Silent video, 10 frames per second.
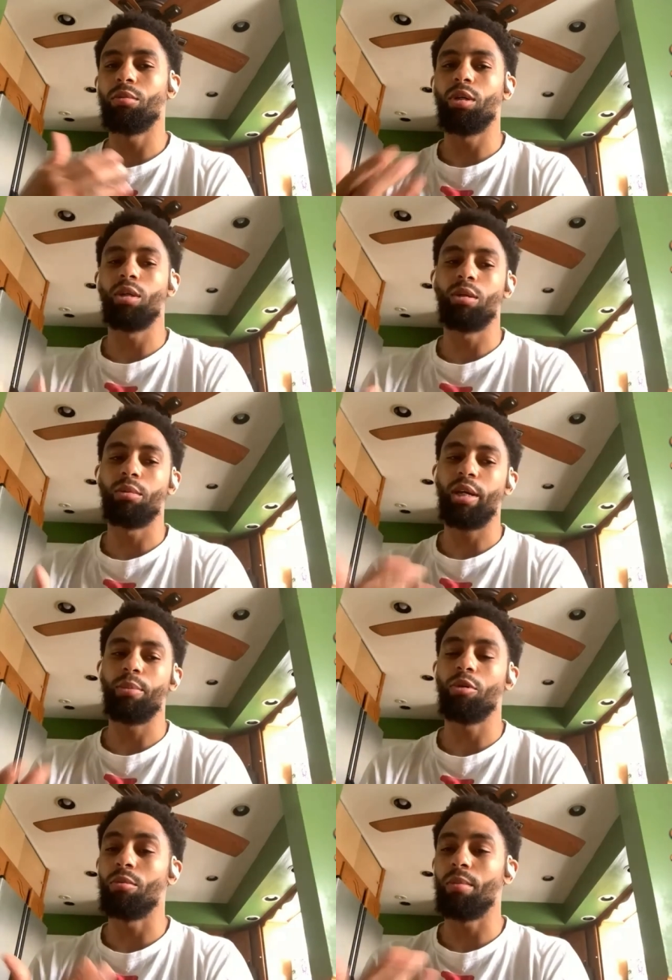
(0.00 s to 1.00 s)

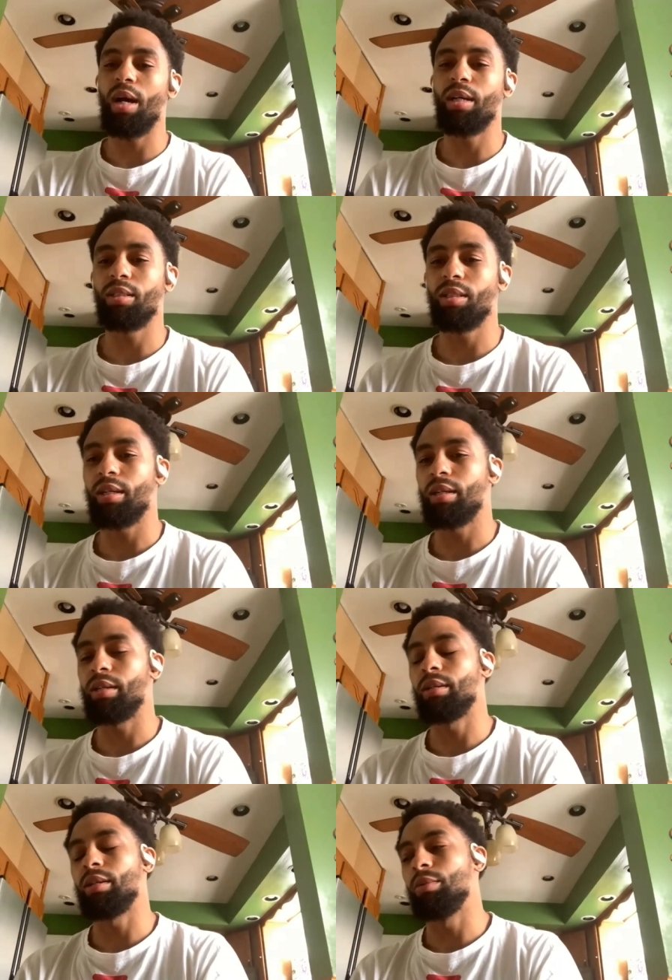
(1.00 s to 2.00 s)
mindset,
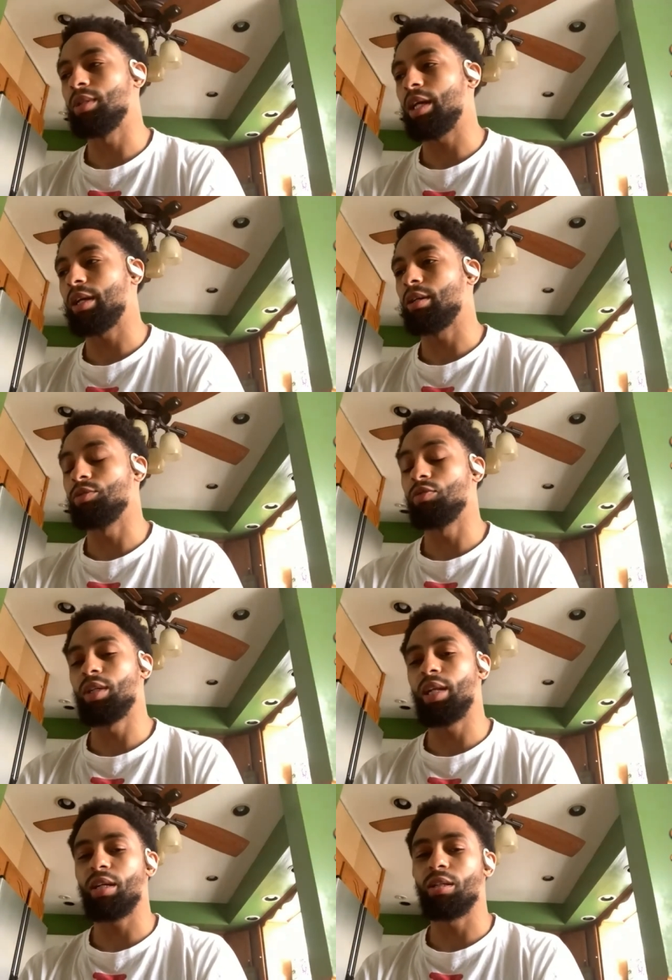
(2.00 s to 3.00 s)
and it was
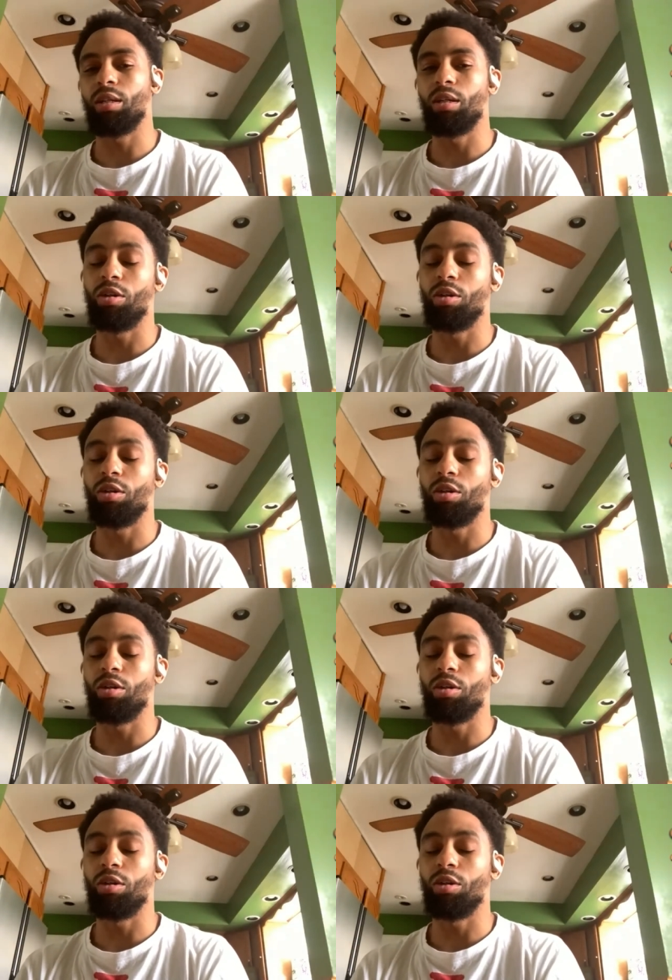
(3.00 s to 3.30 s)
really like a